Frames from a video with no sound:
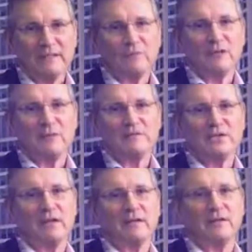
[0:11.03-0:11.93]
and we're going to be
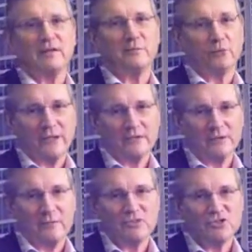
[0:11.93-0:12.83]
talking on The Brian
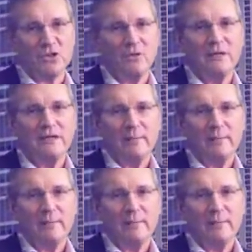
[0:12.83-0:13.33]
Crombie Show. We're going